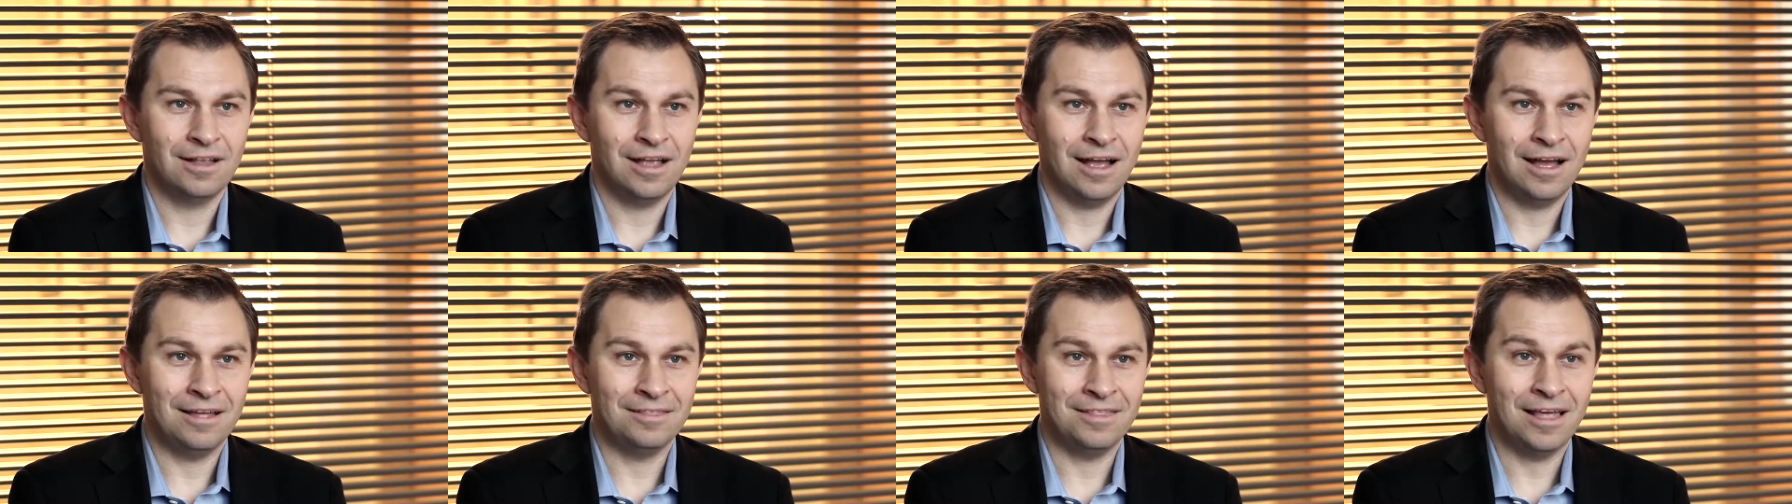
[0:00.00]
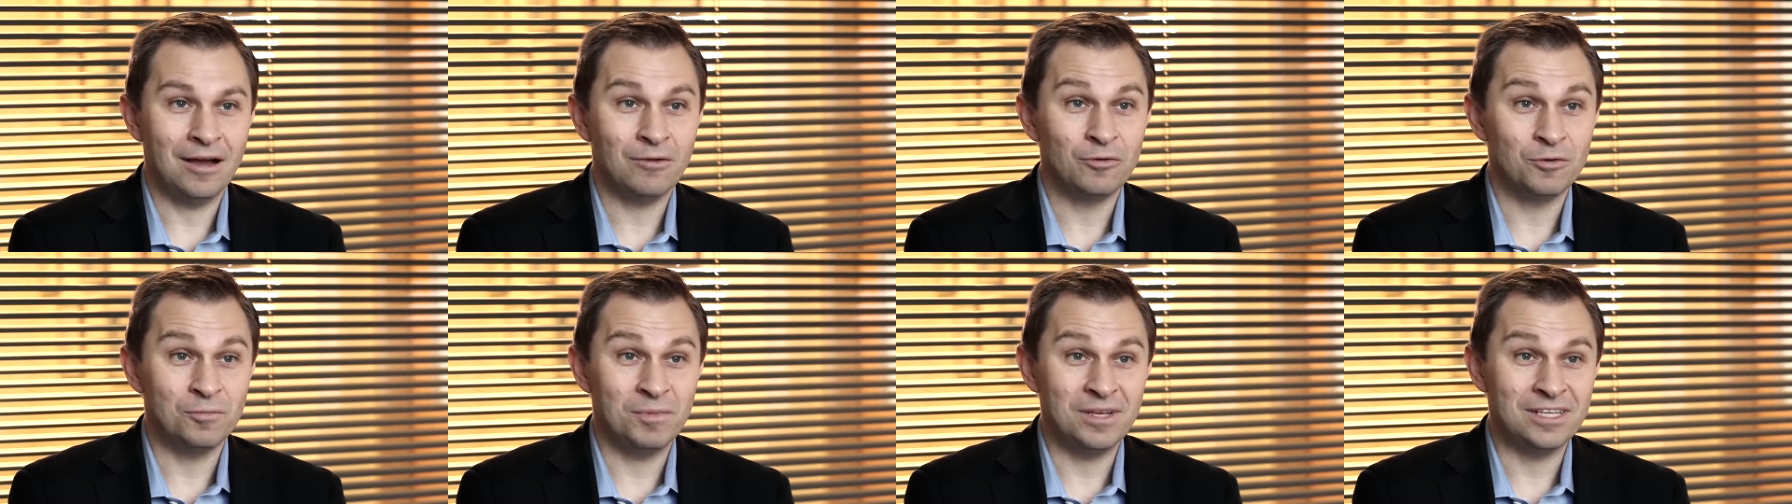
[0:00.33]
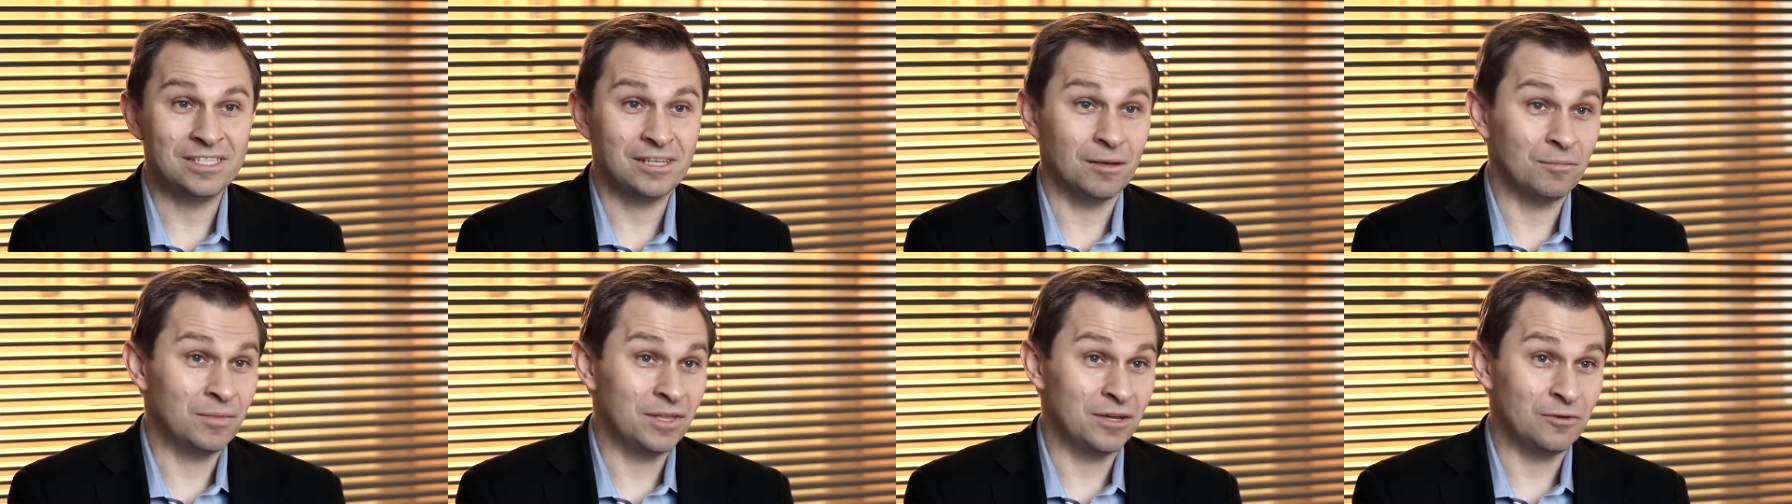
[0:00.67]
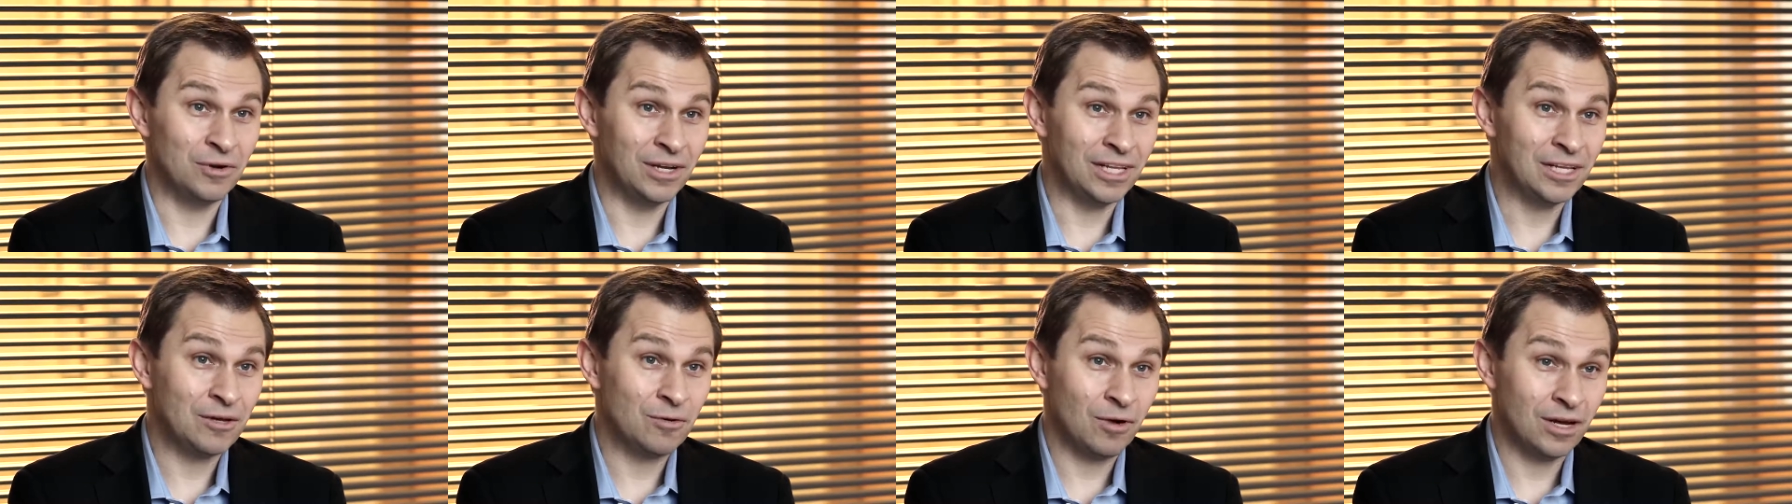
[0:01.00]
And that would be something
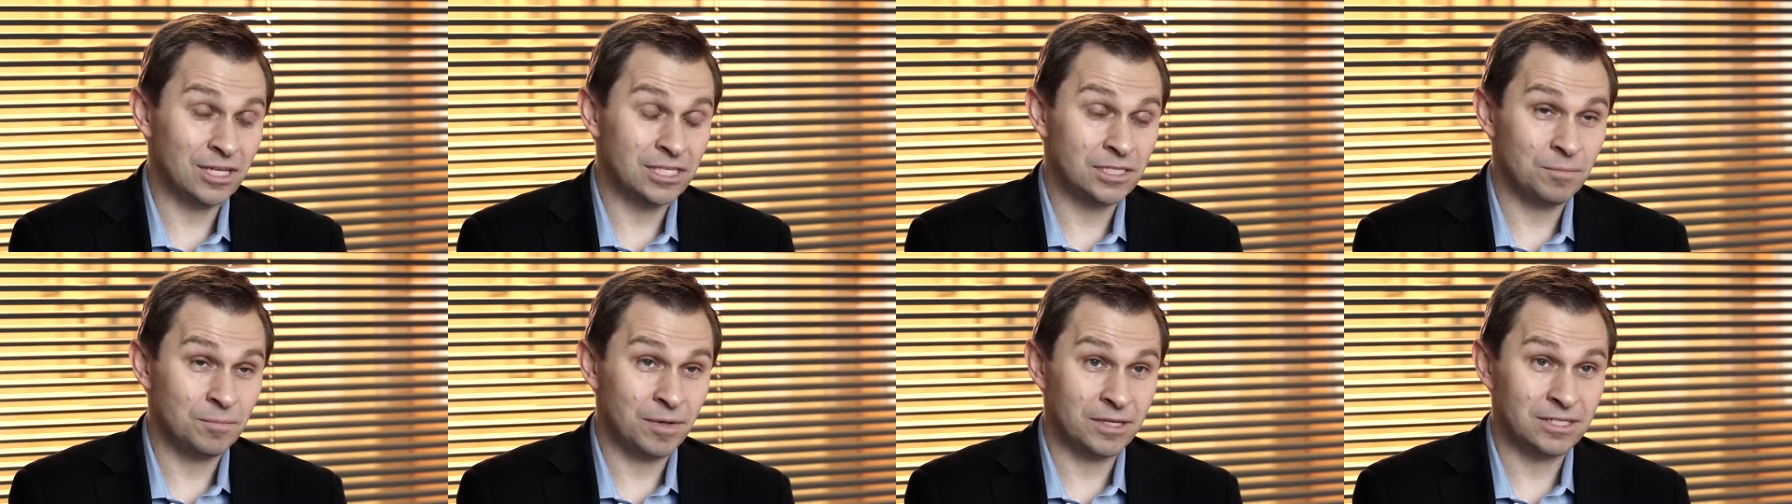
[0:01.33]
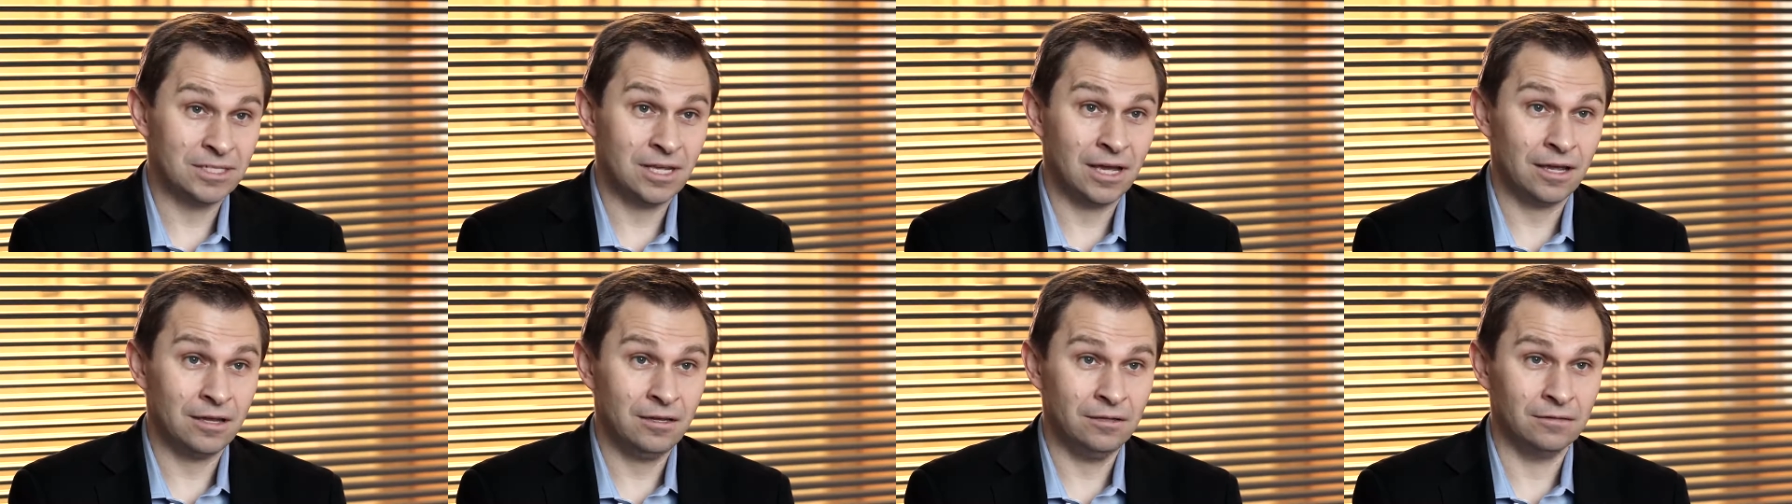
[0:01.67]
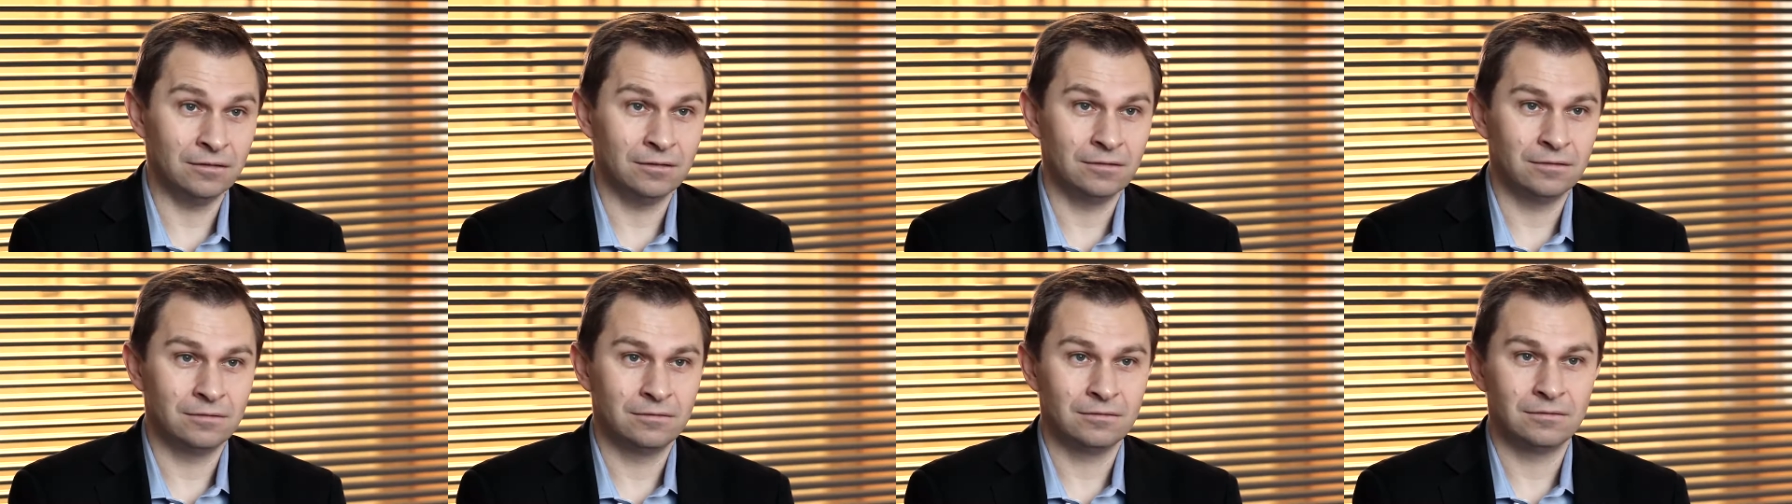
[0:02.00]
really quite spectacular.